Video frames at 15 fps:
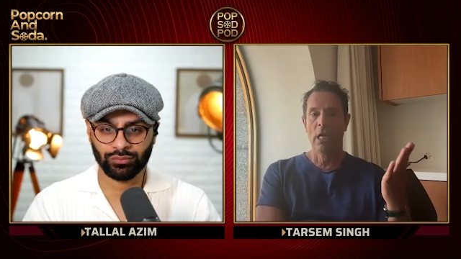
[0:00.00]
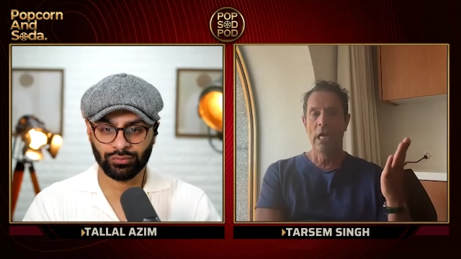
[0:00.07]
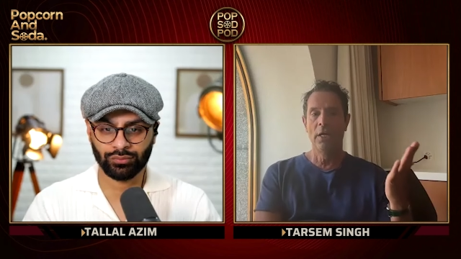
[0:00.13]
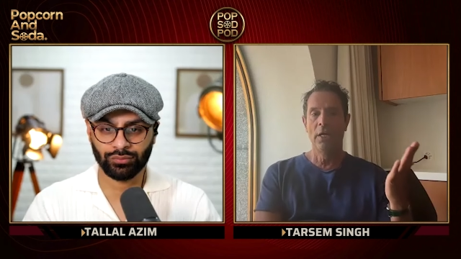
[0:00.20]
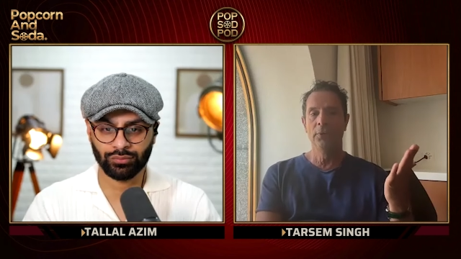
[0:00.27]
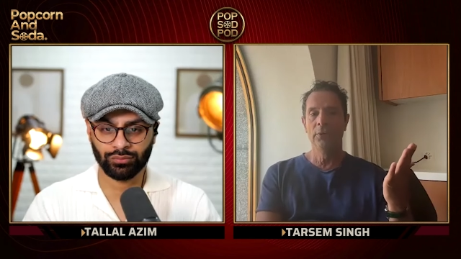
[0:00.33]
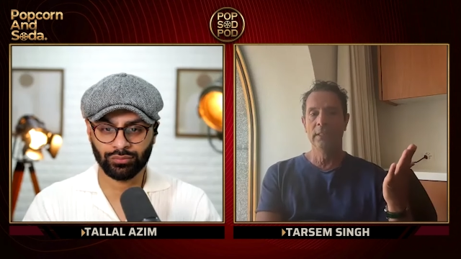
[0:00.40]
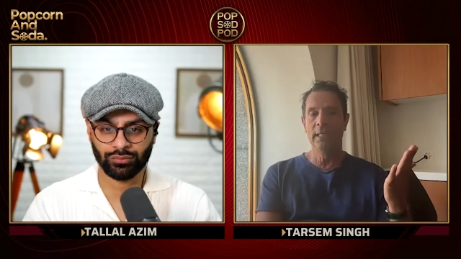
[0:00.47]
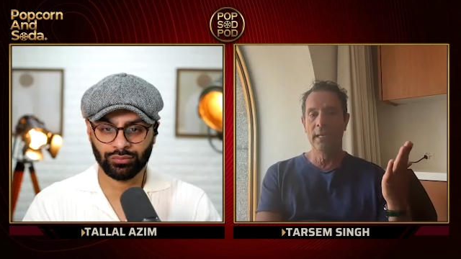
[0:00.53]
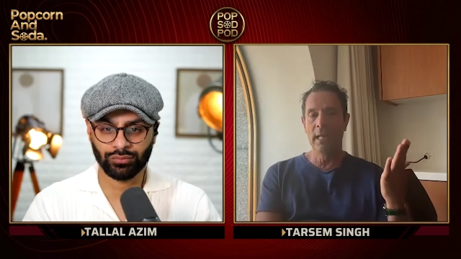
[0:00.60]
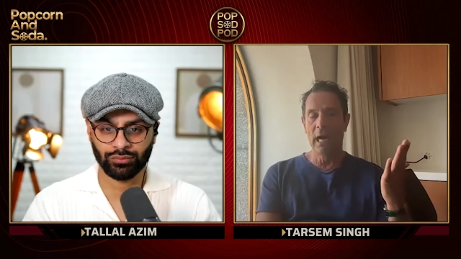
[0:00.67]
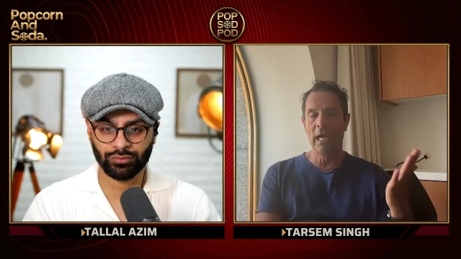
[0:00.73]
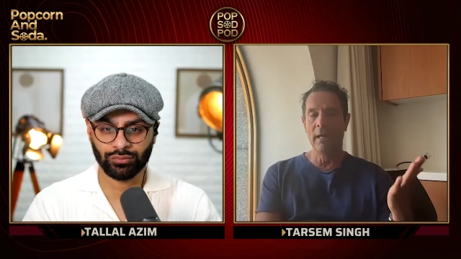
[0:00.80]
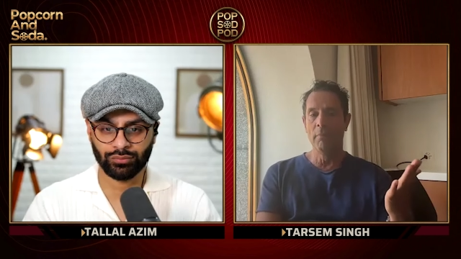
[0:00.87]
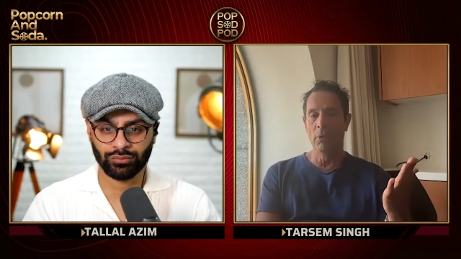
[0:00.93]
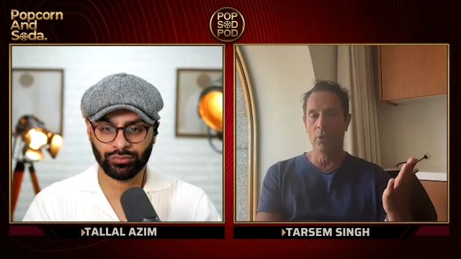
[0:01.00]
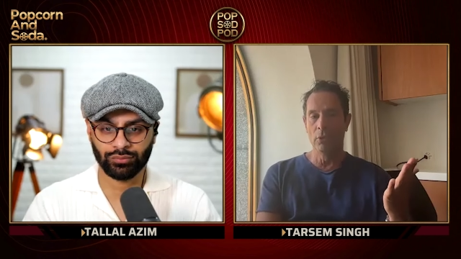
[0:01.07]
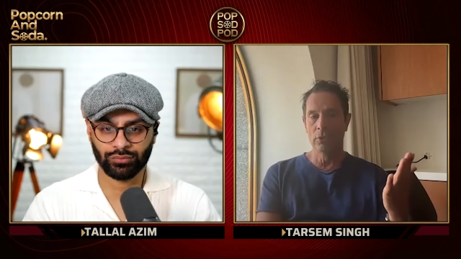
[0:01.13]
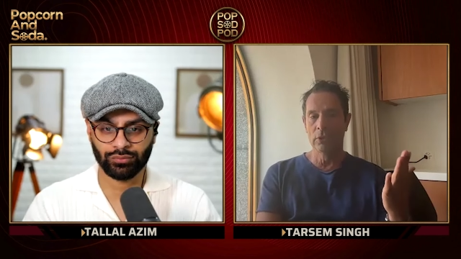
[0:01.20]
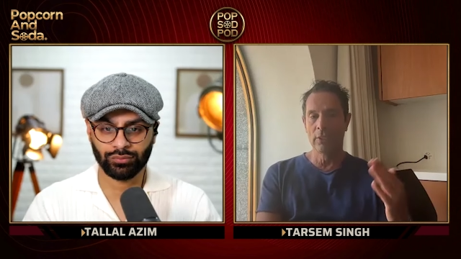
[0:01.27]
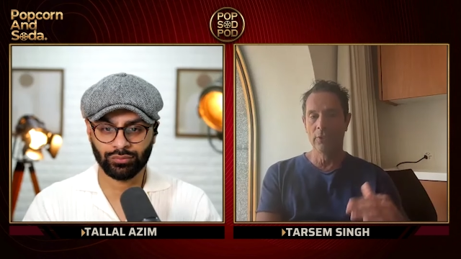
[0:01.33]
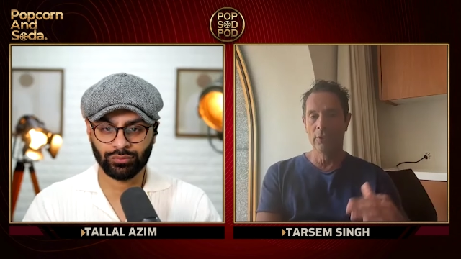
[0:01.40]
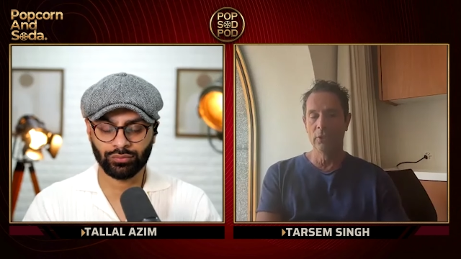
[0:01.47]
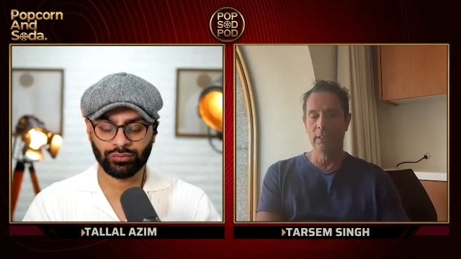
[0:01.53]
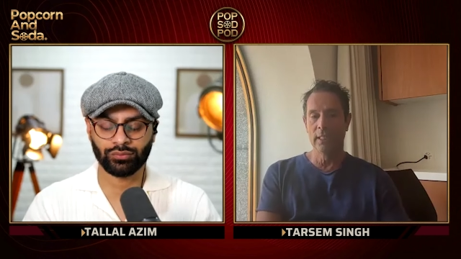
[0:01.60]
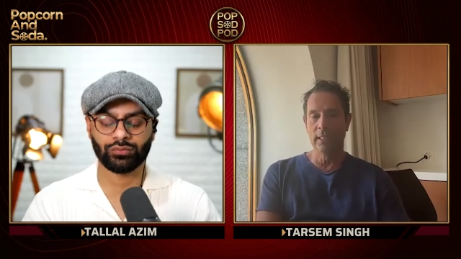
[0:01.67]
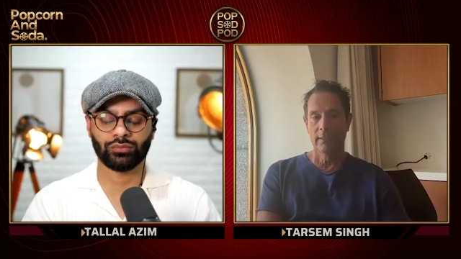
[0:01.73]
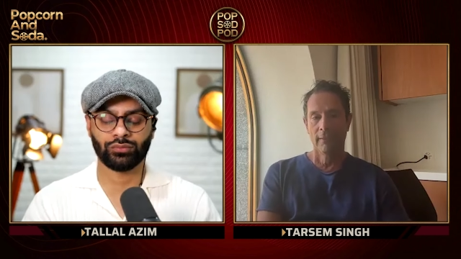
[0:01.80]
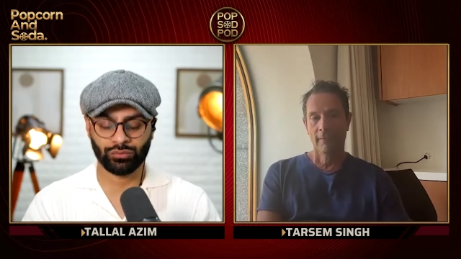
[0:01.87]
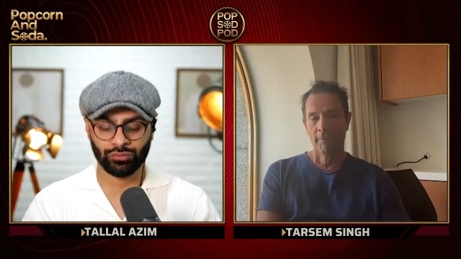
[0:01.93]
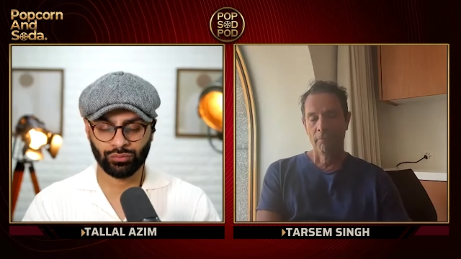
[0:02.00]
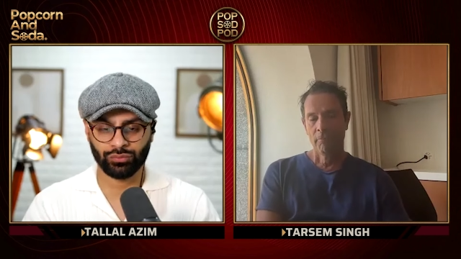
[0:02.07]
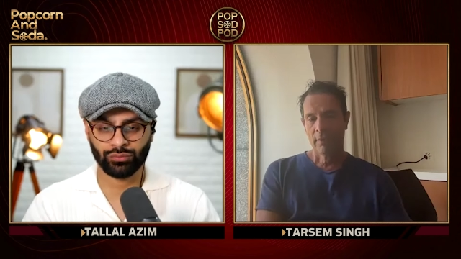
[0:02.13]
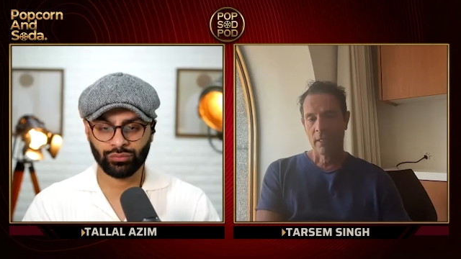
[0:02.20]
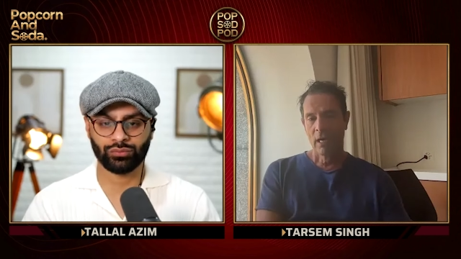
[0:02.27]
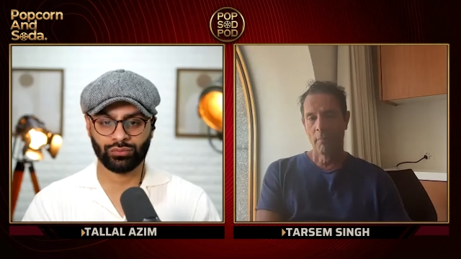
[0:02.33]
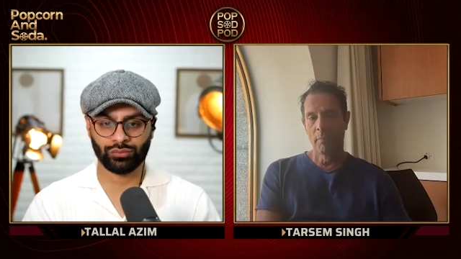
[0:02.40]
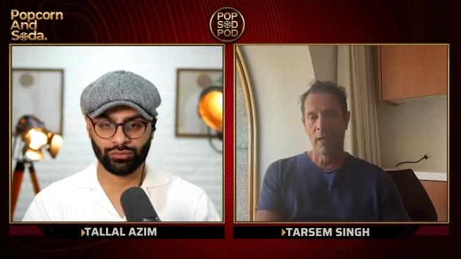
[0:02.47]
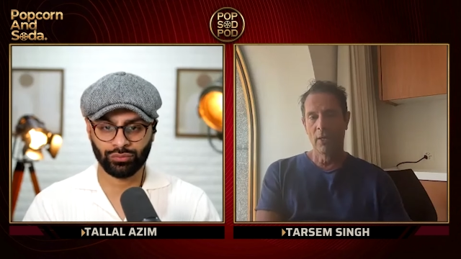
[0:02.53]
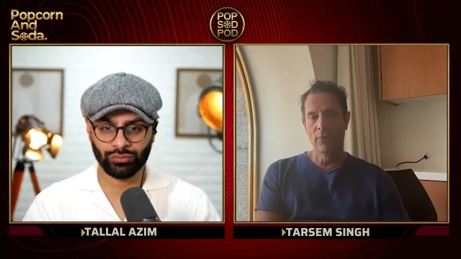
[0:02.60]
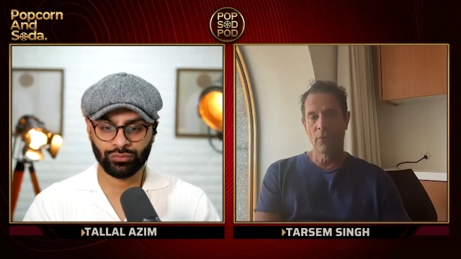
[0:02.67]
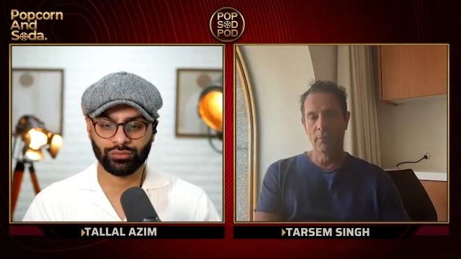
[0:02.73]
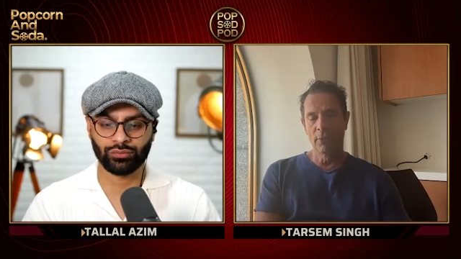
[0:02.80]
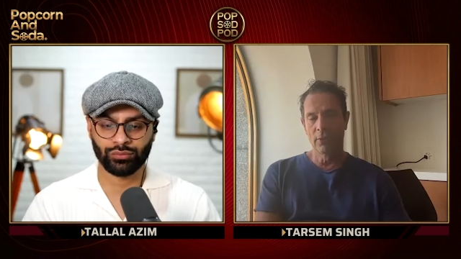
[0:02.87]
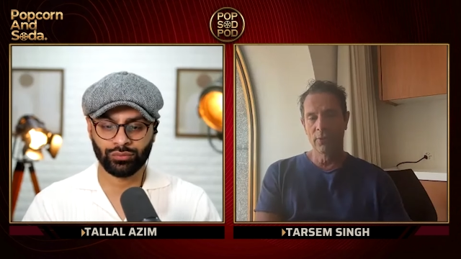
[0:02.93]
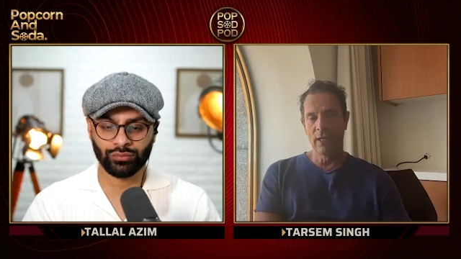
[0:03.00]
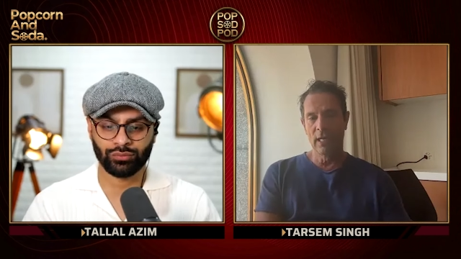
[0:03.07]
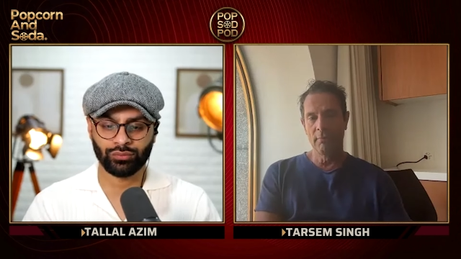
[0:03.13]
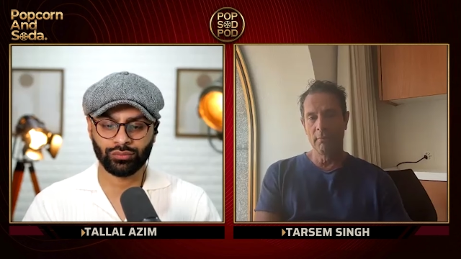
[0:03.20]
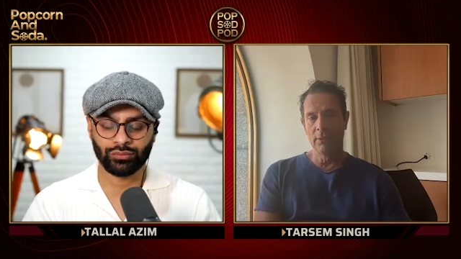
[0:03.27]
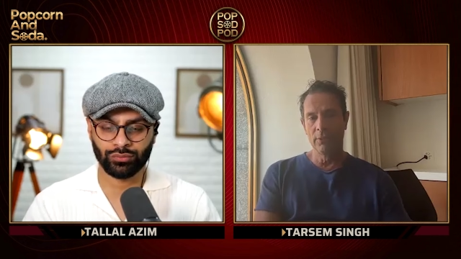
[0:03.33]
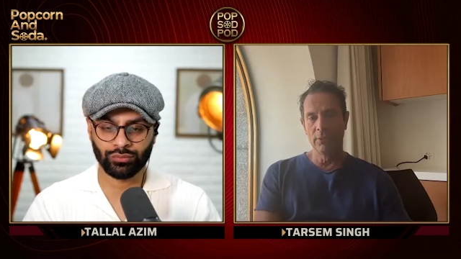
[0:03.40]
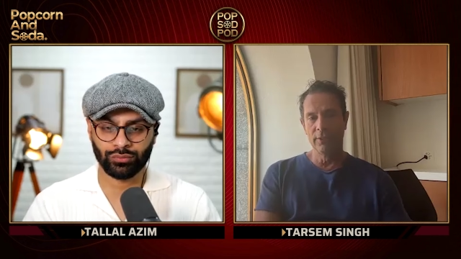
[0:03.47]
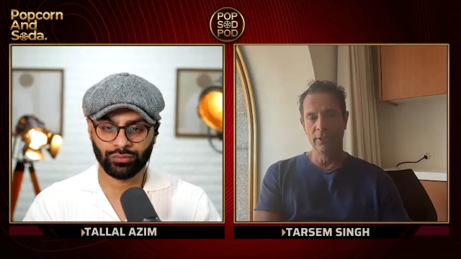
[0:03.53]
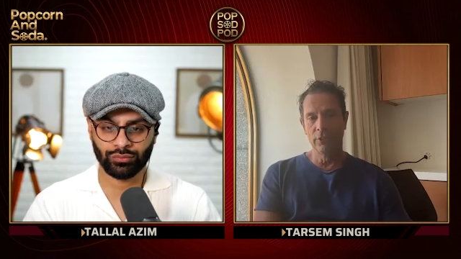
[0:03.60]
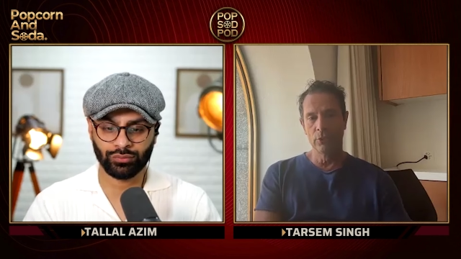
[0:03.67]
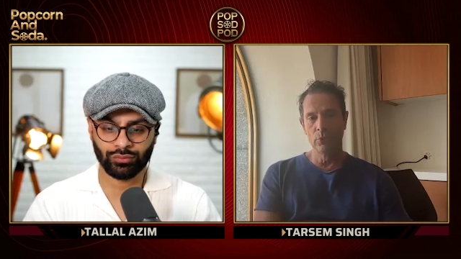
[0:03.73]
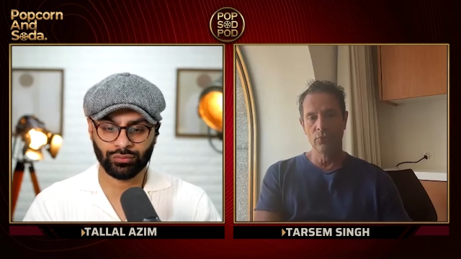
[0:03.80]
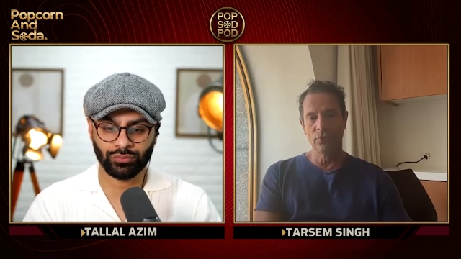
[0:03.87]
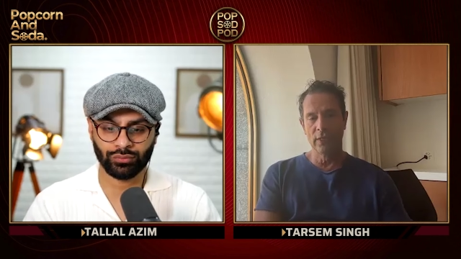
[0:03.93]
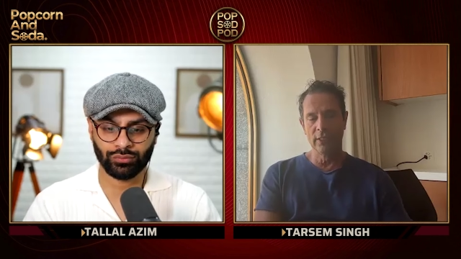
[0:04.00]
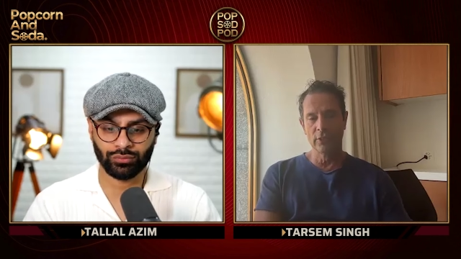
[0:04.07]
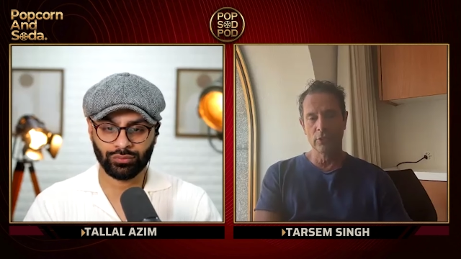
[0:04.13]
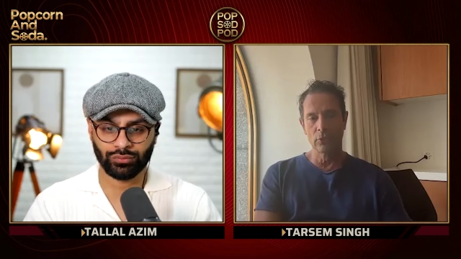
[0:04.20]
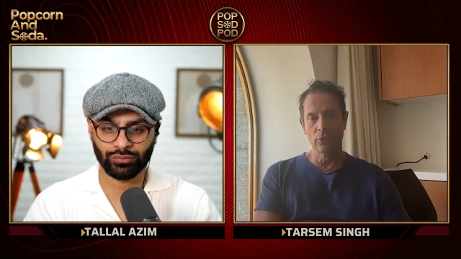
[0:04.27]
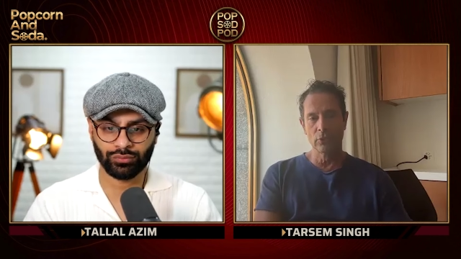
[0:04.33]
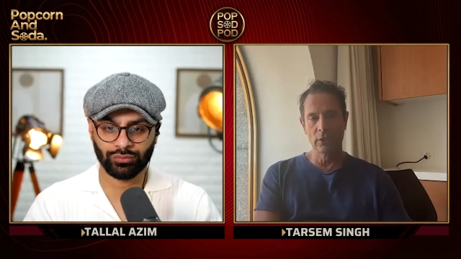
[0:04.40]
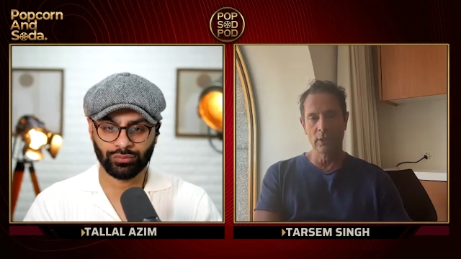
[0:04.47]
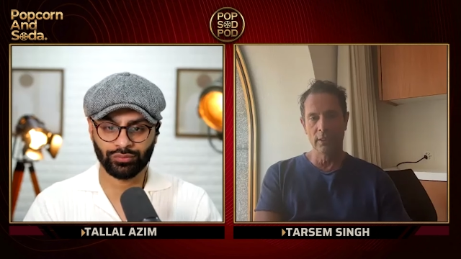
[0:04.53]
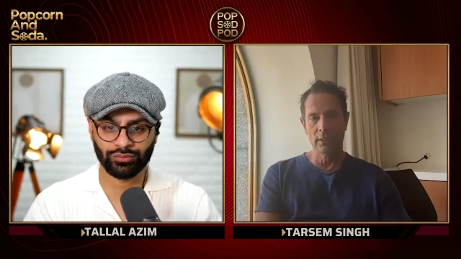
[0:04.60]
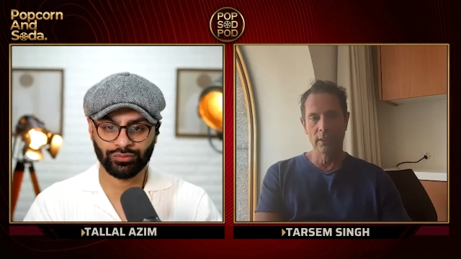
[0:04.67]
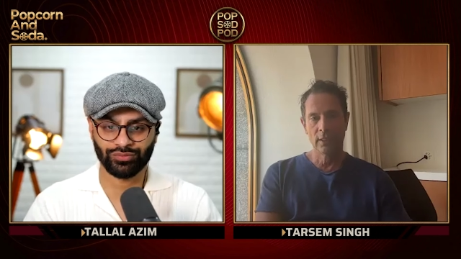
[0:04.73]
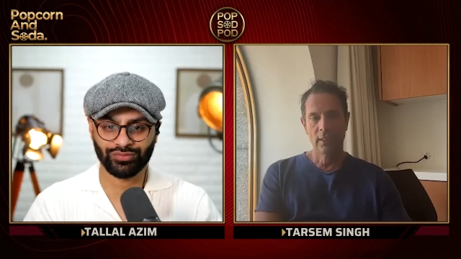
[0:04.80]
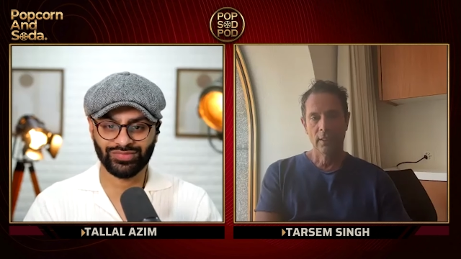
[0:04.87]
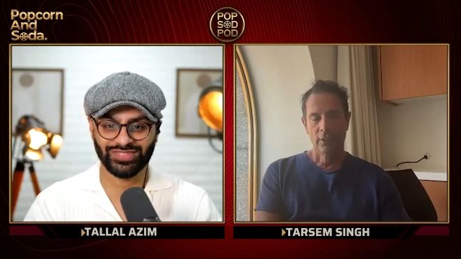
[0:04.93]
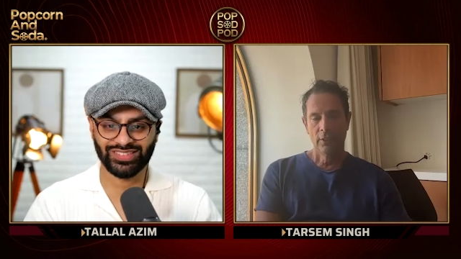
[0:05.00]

Speaker 1: How do you get eyeballs? How do you get, apart from your grandmother and your two friends, to see it?